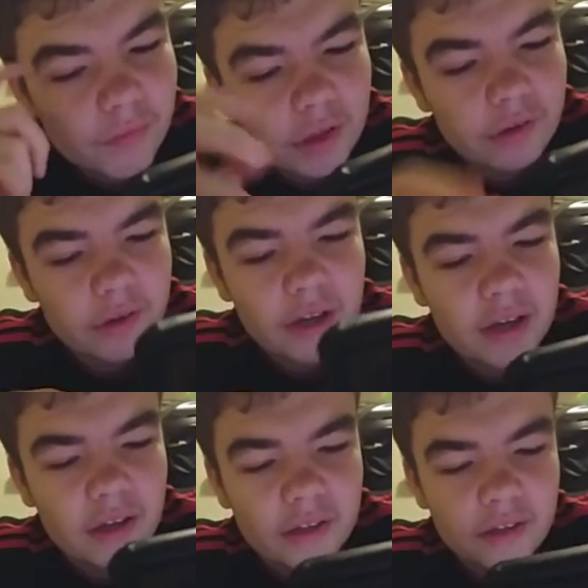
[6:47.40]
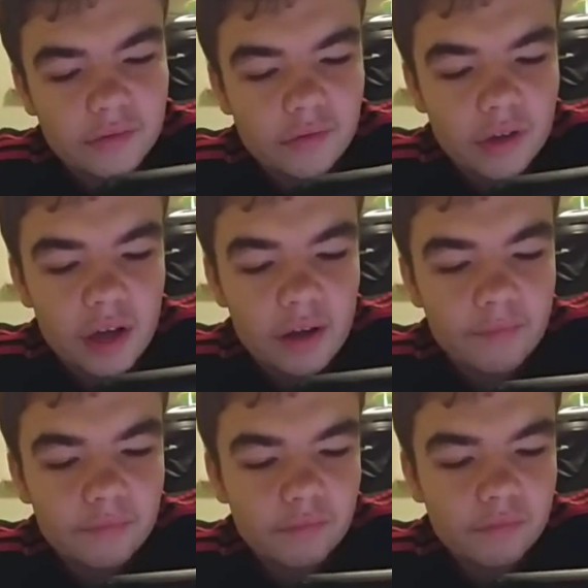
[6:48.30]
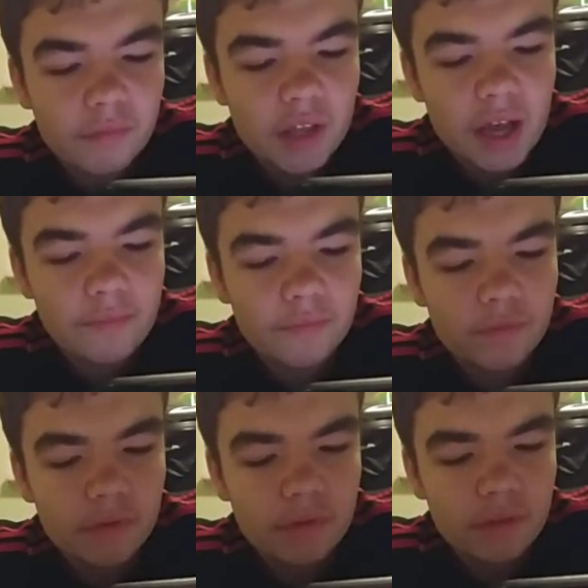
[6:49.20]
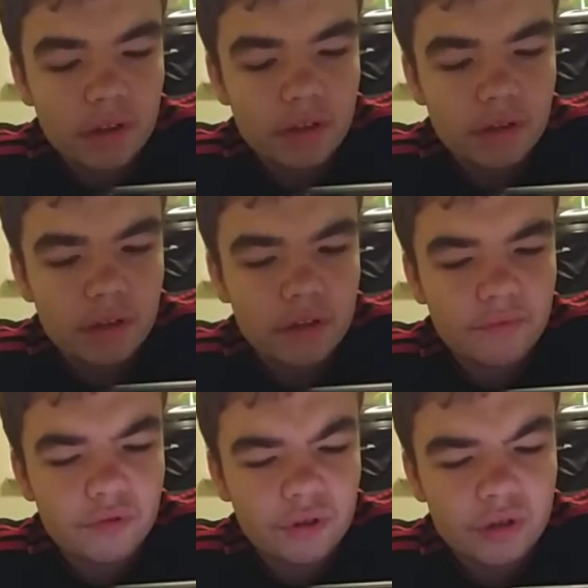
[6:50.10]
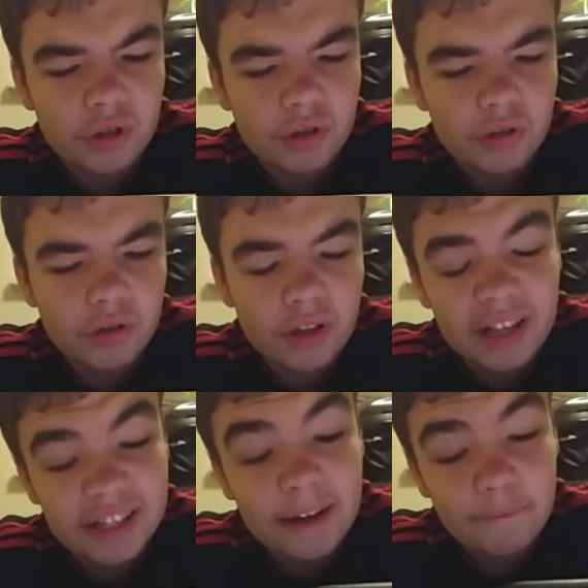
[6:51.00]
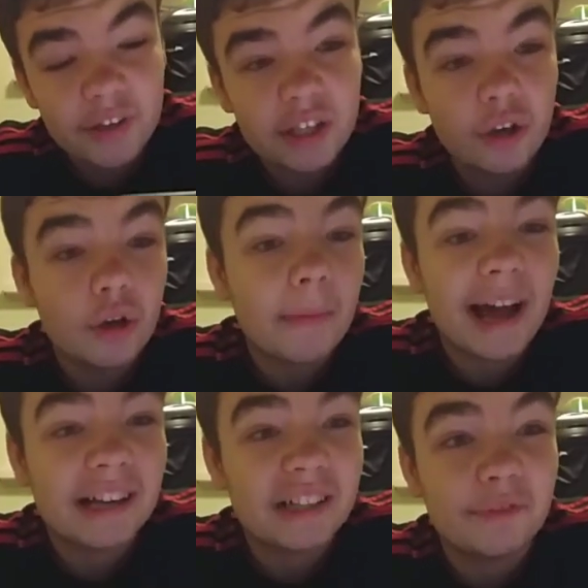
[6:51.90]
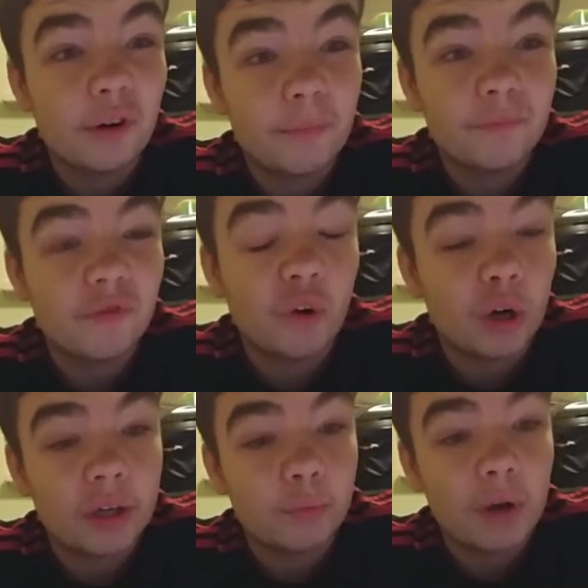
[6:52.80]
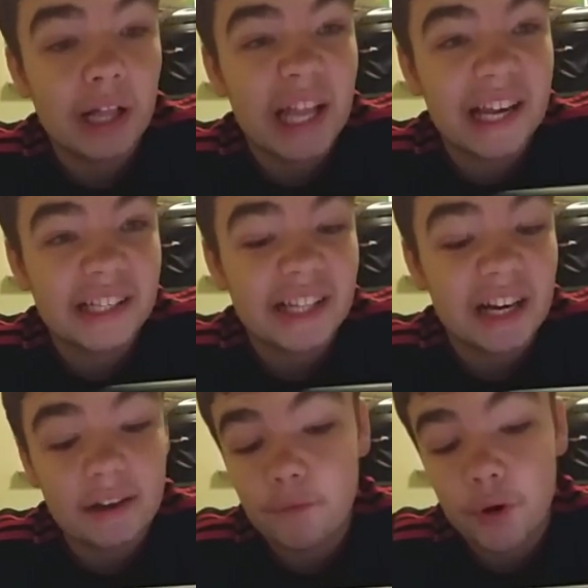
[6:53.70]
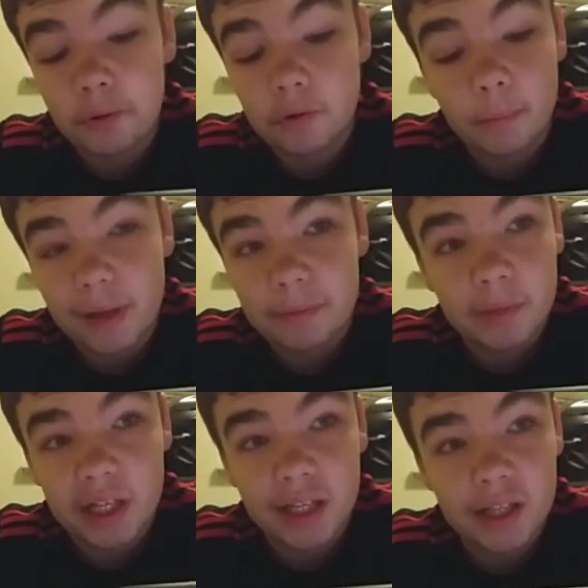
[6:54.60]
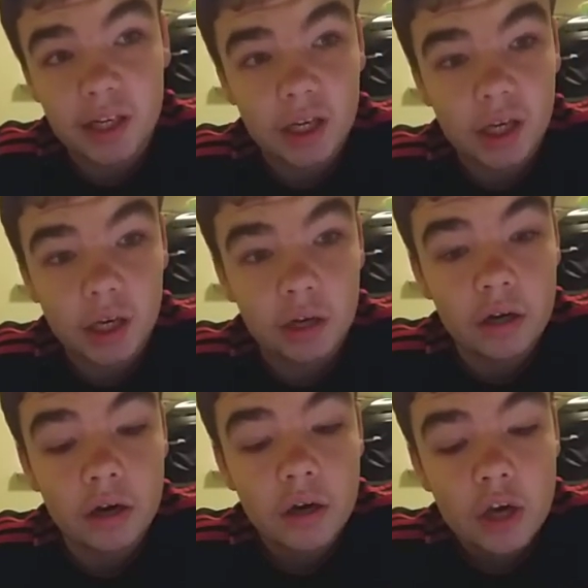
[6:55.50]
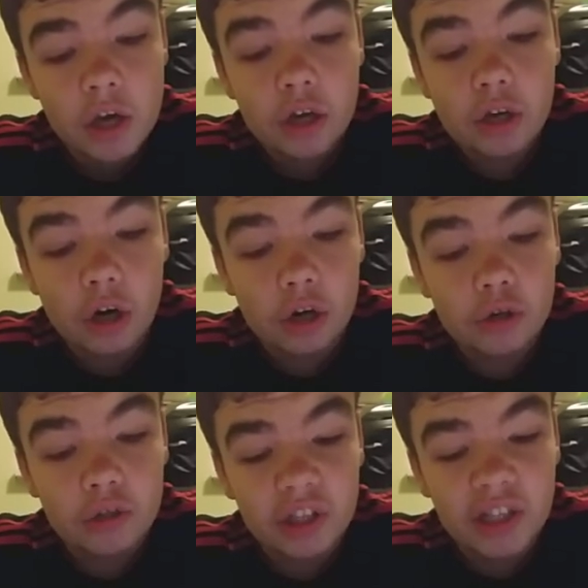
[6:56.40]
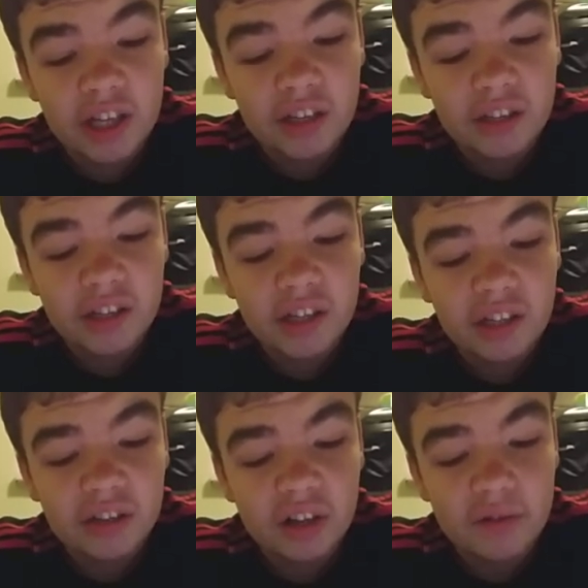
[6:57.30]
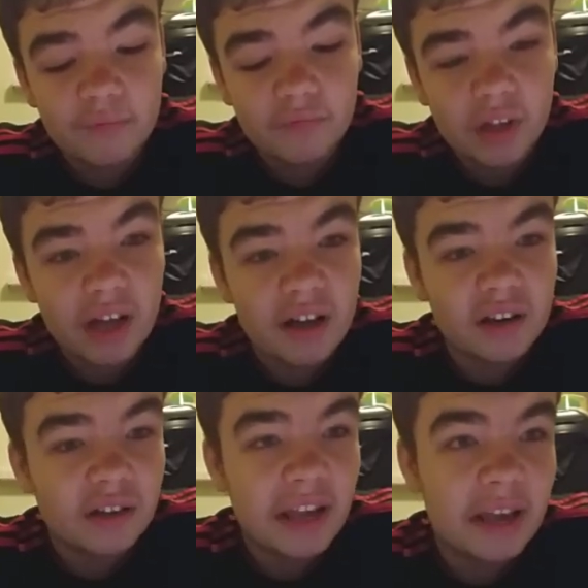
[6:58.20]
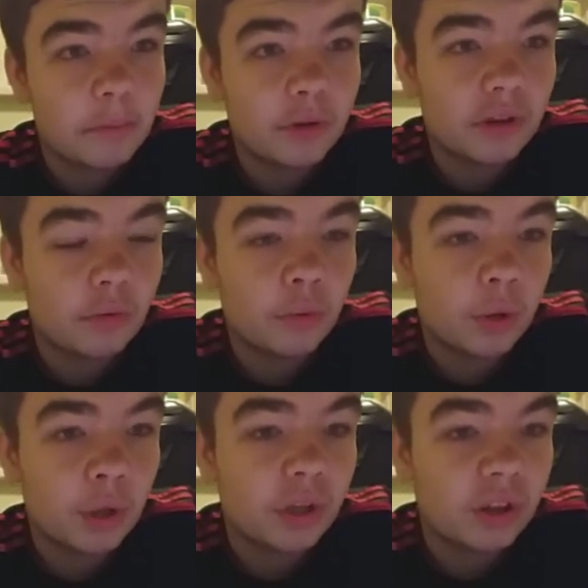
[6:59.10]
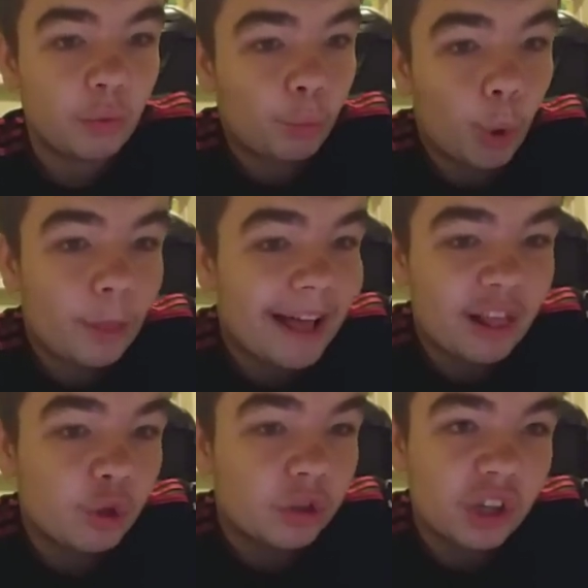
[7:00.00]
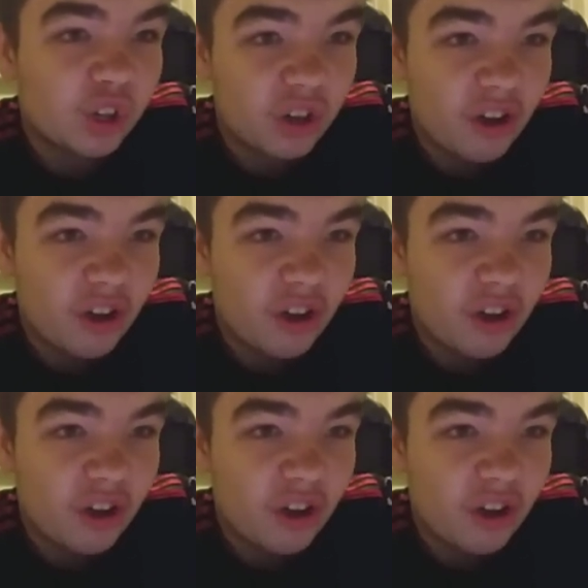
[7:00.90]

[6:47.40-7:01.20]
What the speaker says: So yeah, then in the front two. And then Denver Hume, I actually thought he did well. Like I said, I thought he was our best player today. He got a good assist, and he was the only one that looked a